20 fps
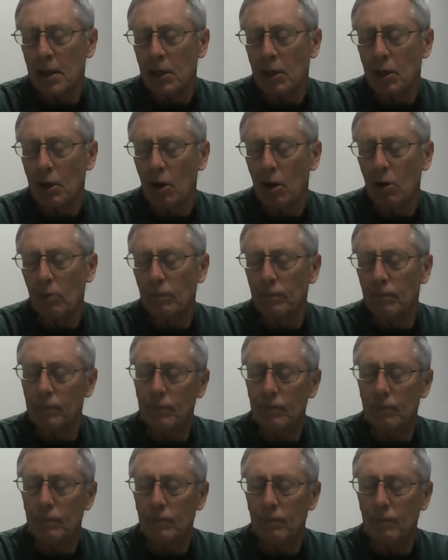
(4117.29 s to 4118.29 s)
you know,
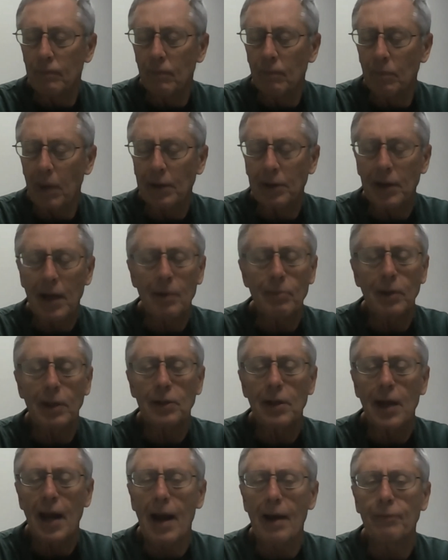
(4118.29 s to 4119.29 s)
by the time you get
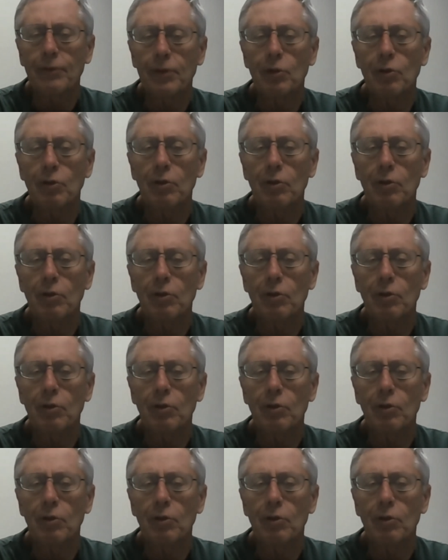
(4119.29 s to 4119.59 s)
to afternoon,